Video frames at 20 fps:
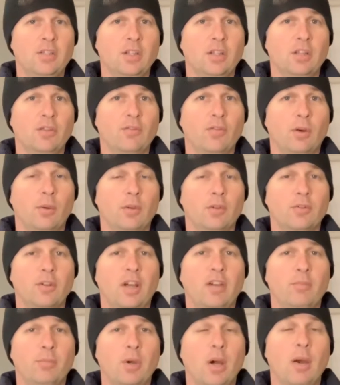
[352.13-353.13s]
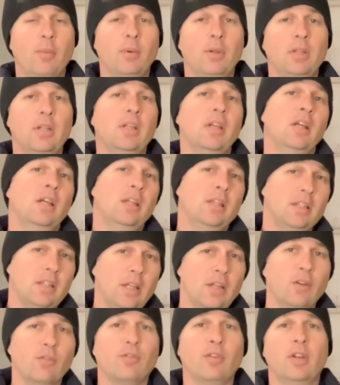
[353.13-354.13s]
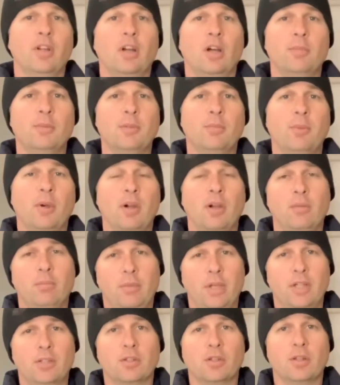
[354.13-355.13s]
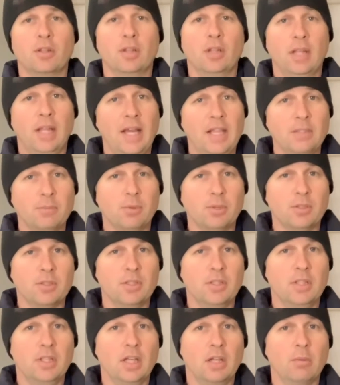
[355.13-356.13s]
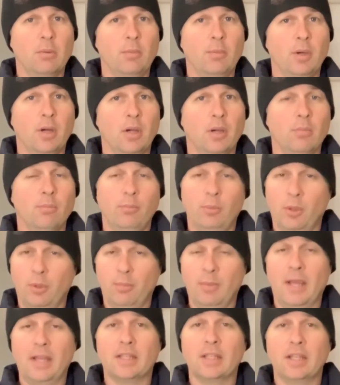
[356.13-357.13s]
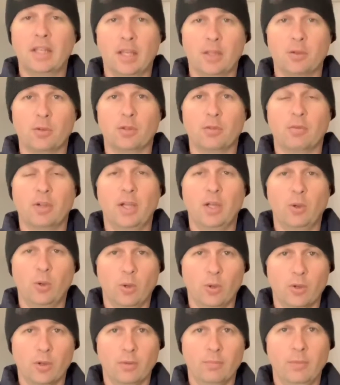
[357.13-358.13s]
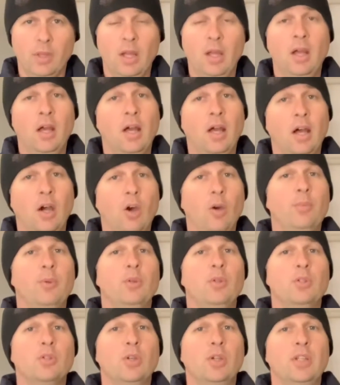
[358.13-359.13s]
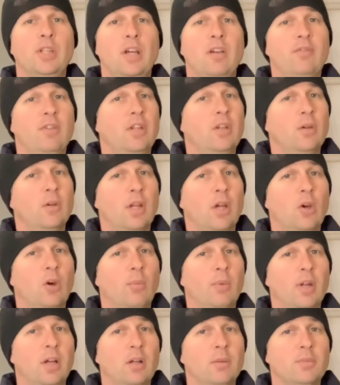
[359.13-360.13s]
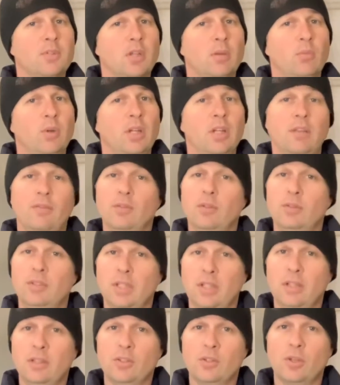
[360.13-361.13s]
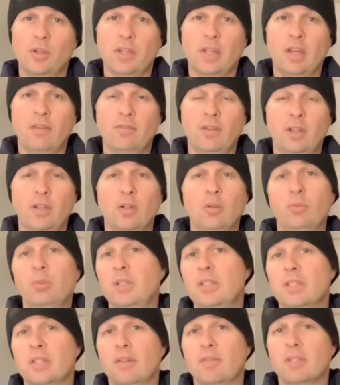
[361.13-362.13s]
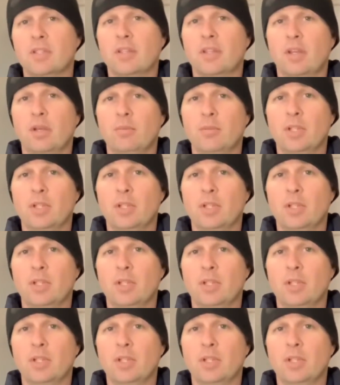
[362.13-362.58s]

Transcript: into four-wheel drive properly, take your front hubs apart and make sure that the last person to take them apart put them back together in the right order. I hope you enjoyed that video and I hope it helped someone. If you did enjoy that video, please give us a thumbs